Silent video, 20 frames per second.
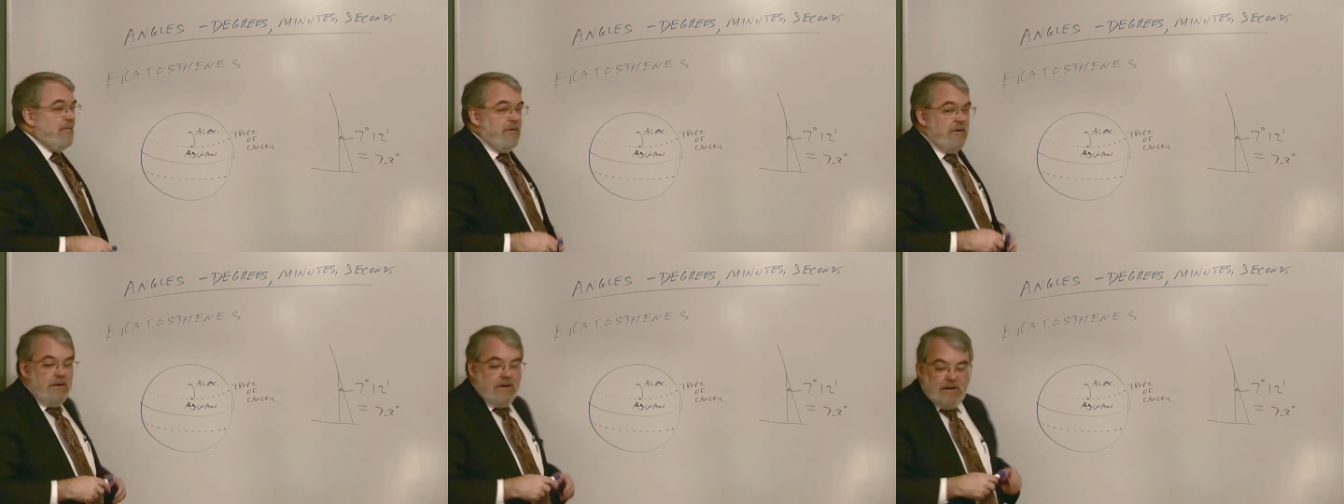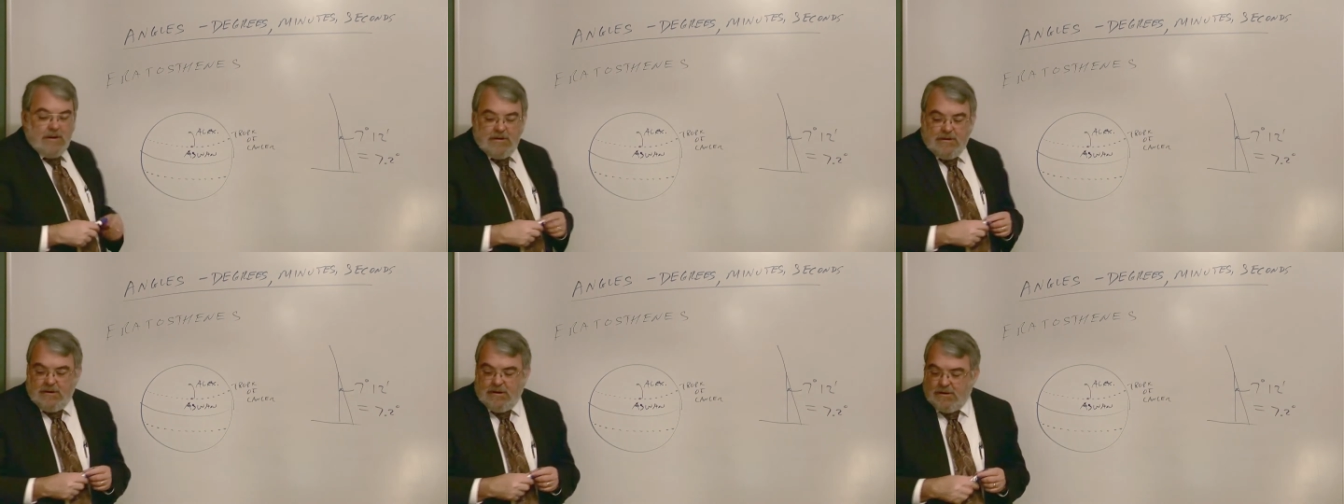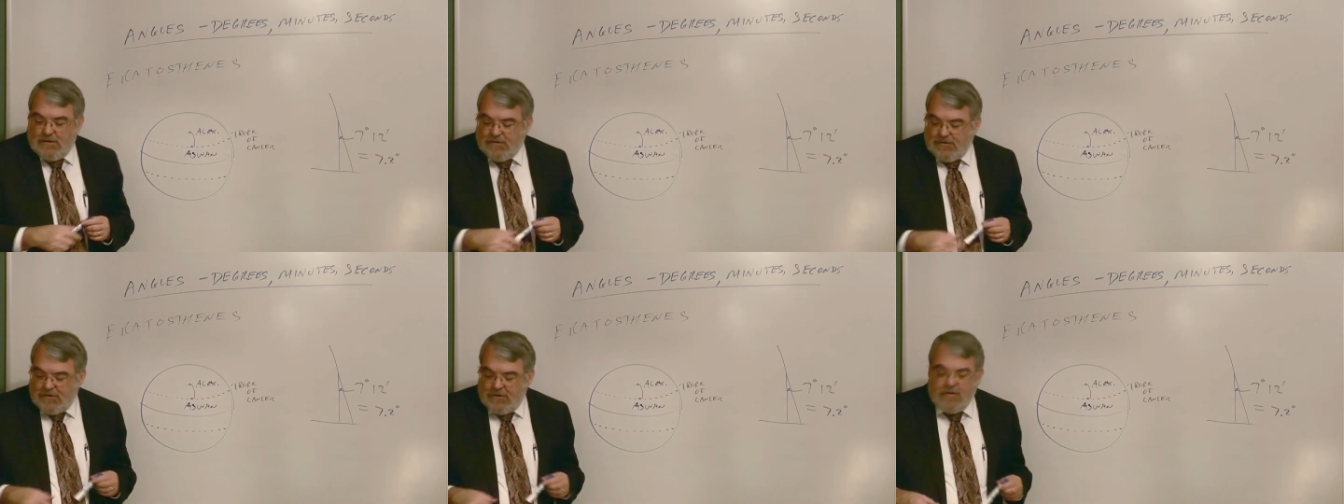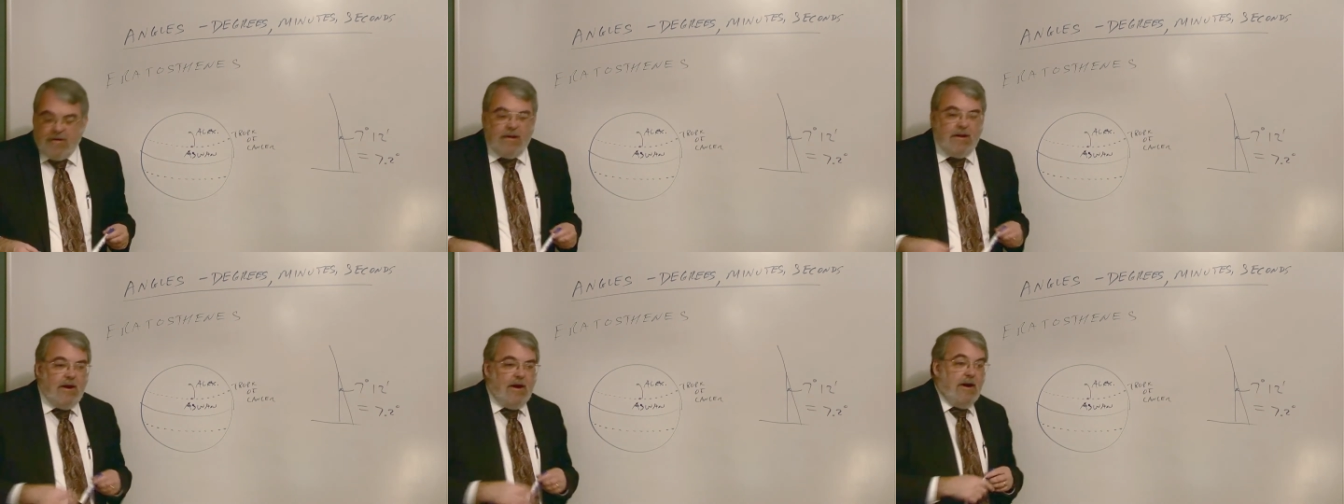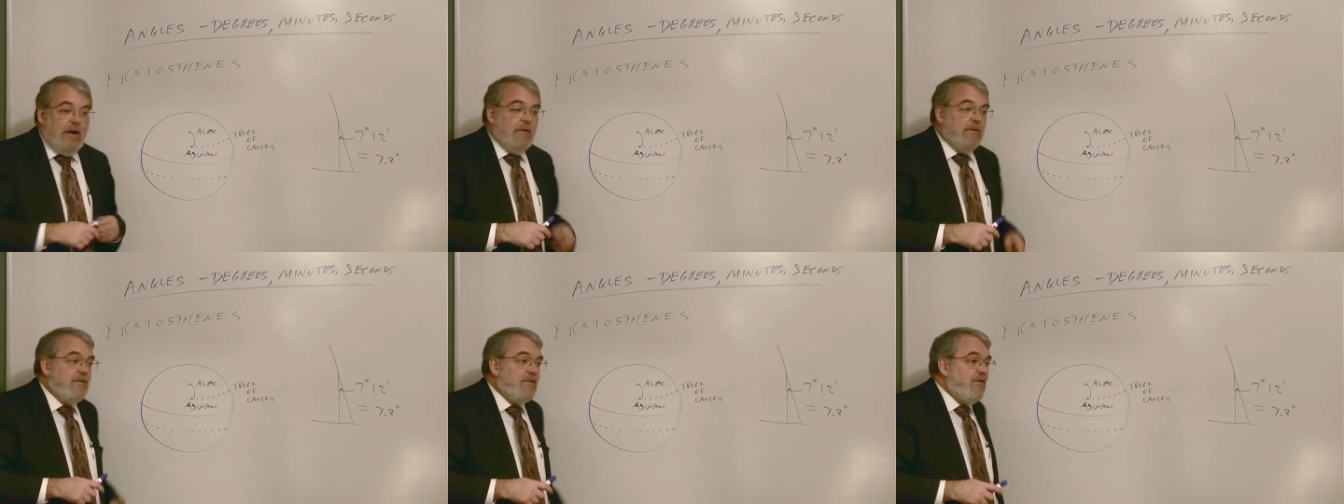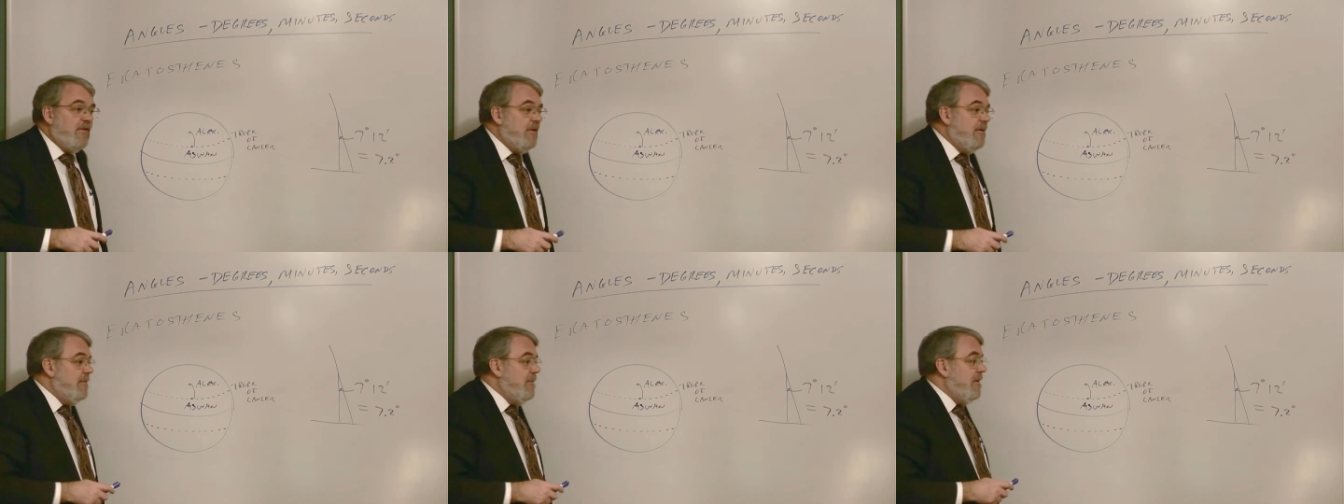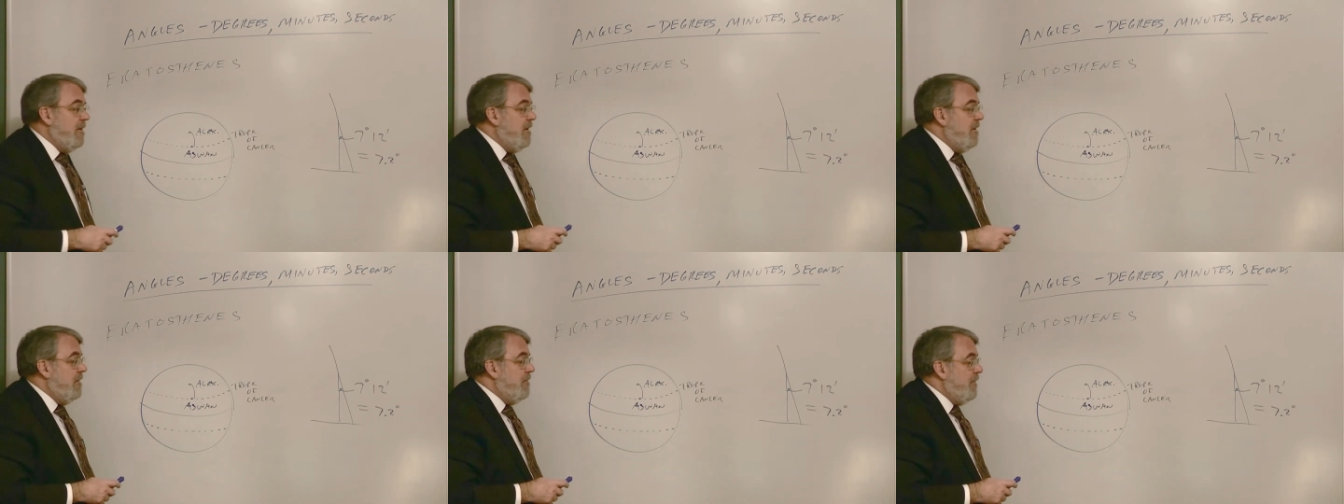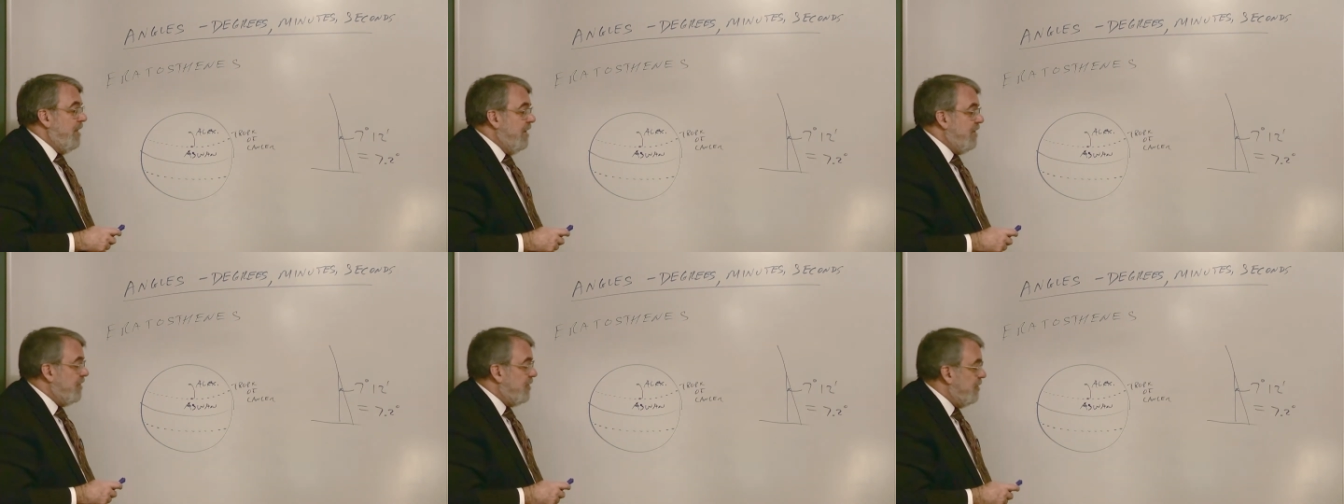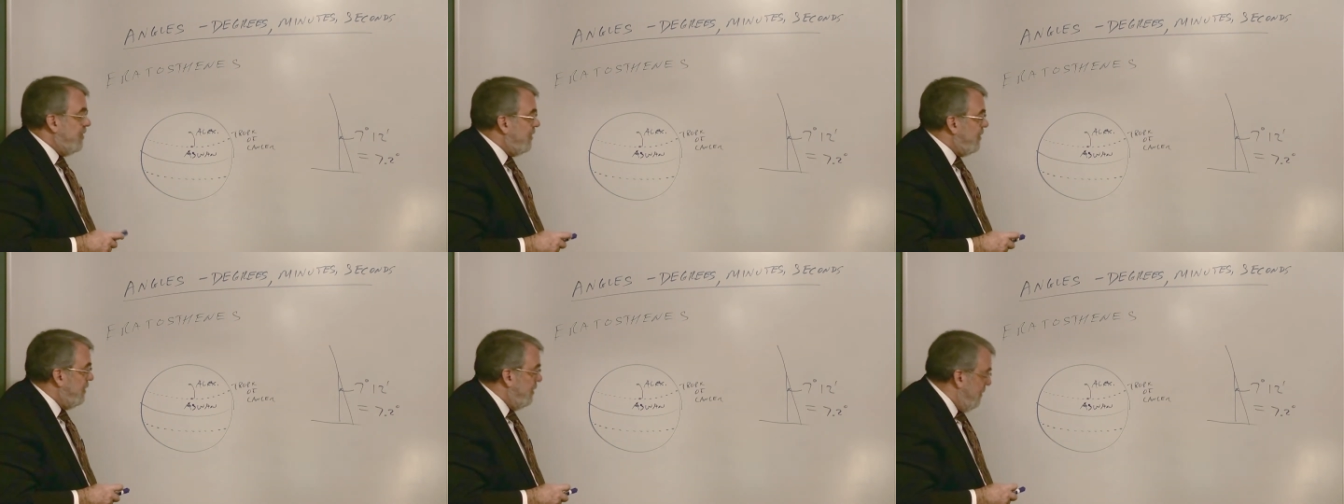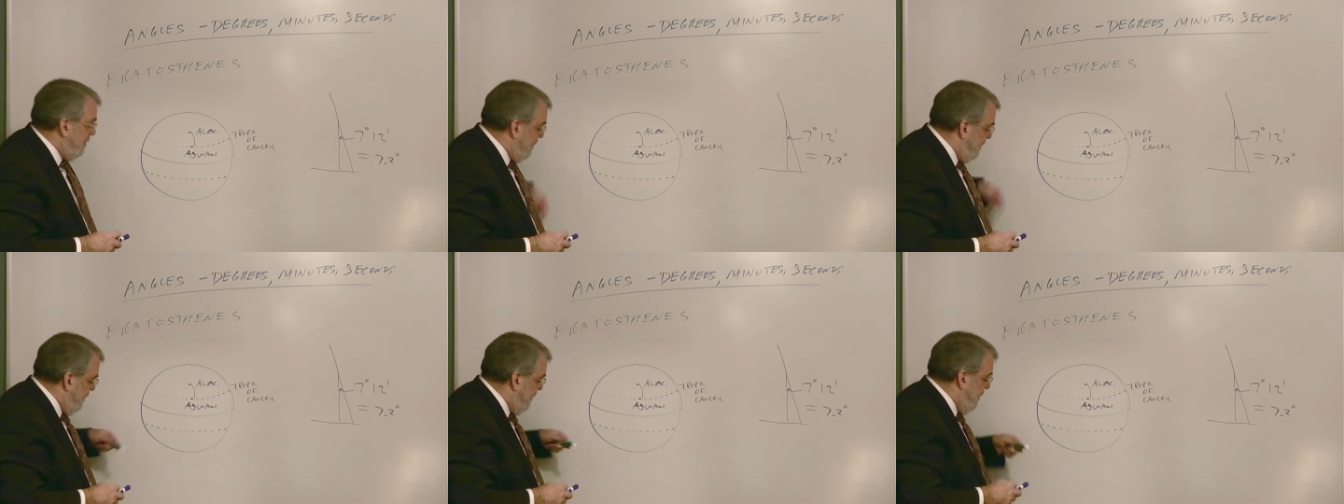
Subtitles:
brilliant idea. So he hired some pacers.